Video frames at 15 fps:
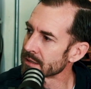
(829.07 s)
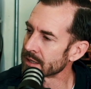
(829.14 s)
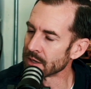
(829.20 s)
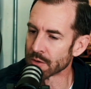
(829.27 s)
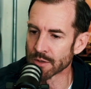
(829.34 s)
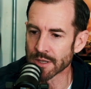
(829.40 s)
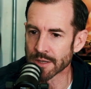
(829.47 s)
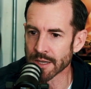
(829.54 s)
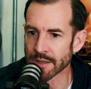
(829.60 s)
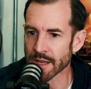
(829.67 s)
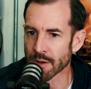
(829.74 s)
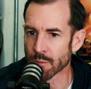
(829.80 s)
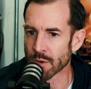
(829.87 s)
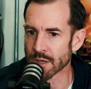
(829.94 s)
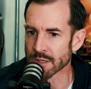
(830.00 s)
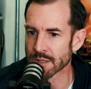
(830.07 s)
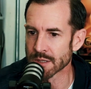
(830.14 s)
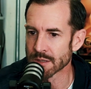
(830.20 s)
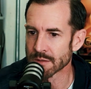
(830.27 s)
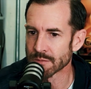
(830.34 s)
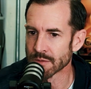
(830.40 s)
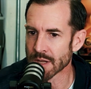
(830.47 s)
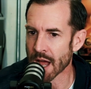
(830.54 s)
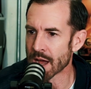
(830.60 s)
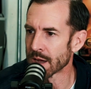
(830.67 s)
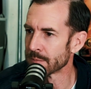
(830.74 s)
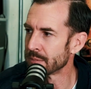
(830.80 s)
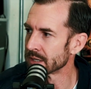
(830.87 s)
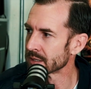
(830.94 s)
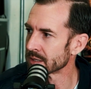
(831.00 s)
The only thing that was not
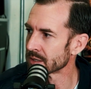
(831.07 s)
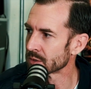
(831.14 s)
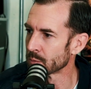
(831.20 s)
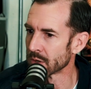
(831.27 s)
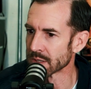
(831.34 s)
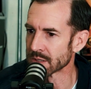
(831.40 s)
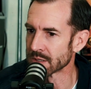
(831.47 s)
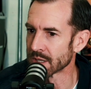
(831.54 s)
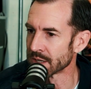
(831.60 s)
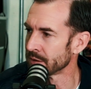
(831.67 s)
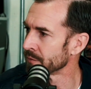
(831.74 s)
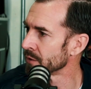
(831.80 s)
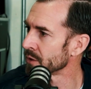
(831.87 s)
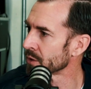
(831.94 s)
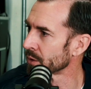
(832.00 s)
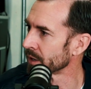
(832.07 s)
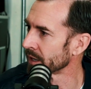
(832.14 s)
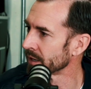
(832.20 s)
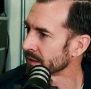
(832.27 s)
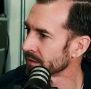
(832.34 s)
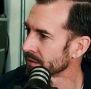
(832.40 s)
a business was the inventory.